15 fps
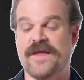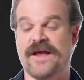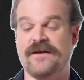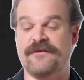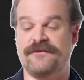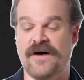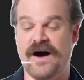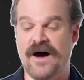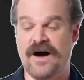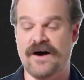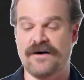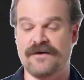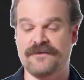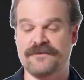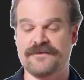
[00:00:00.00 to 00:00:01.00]
that
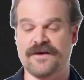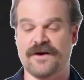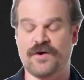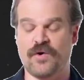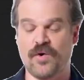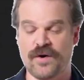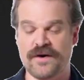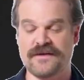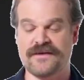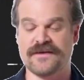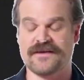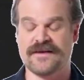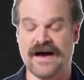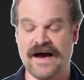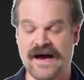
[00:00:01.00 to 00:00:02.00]
evolved according
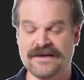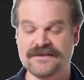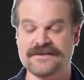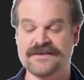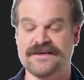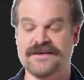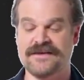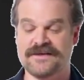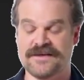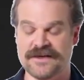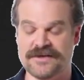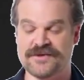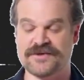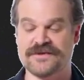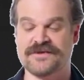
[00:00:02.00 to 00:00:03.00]
to the toxic
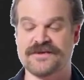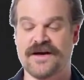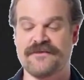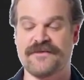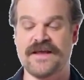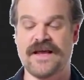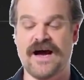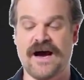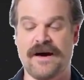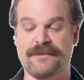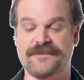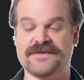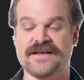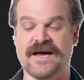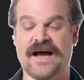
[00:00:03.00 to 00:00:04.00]
conditions of the
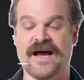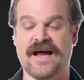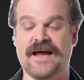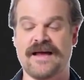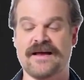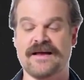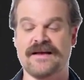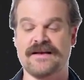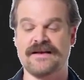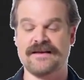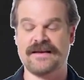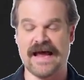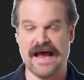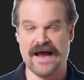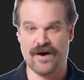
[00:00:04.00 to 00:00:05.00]
Upside
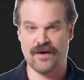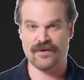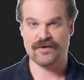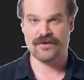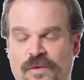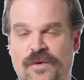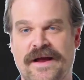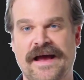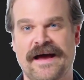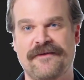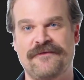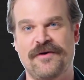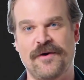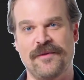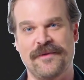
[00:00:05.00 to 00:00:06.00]
Down. We
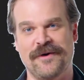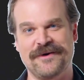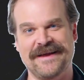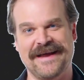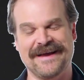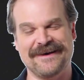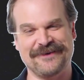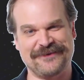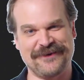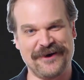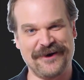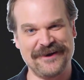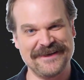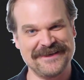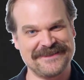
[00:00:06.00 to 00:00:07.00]
have Homo
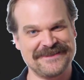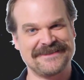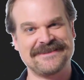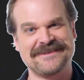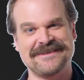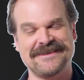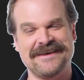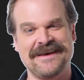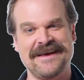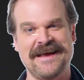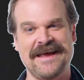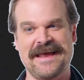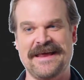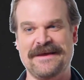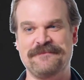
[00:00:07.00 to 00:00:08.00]
Neanderthalus
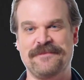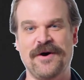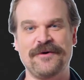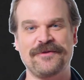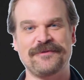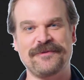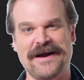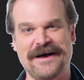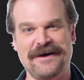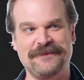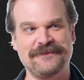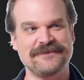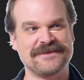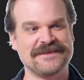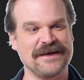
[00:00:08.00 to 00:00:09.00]
in both
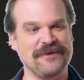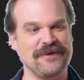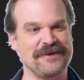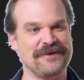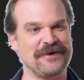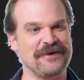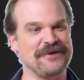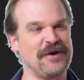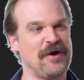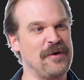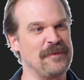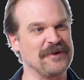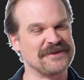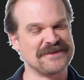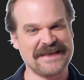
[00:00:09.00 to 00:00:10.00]
realms, then we turn to
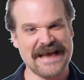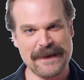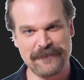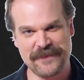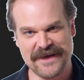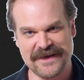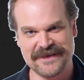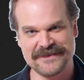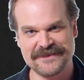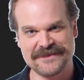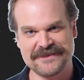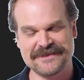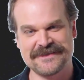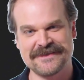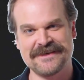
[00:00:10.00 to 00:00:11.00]
Homo
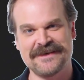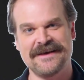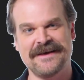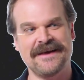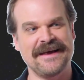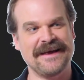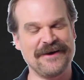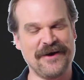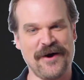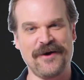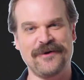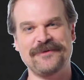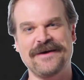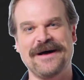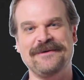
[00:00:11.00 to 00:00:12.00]
Sapiens in
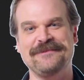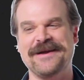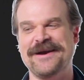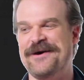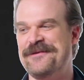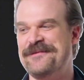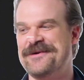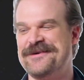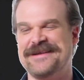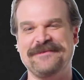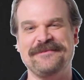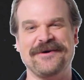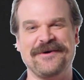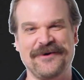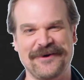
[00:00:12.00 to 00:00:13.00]
our realm and Homo
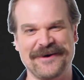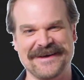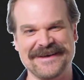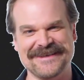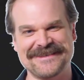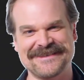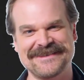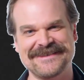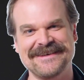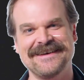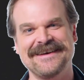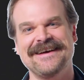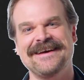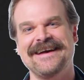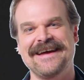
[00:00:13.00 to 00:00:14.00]
Demogorgus
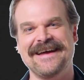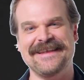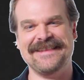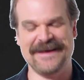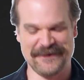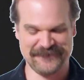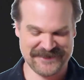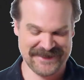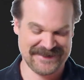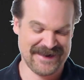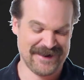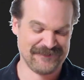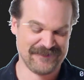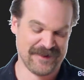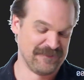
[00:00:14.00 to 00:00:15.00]
in the Upside
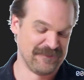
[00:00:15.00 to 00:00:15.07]
Down